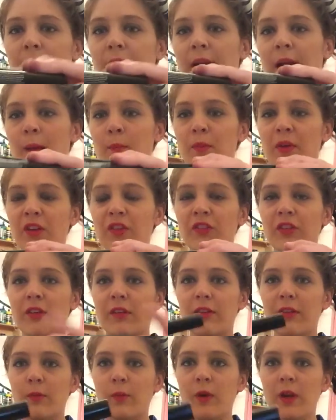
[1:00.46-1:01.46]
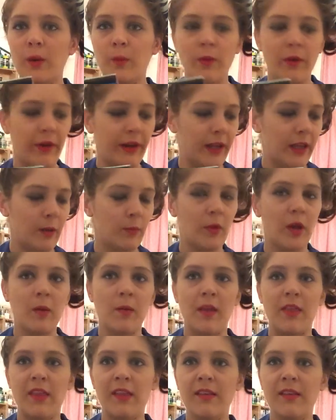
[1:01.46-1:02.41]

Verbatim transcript: Now Ambition is the one I'm wearing at the moment.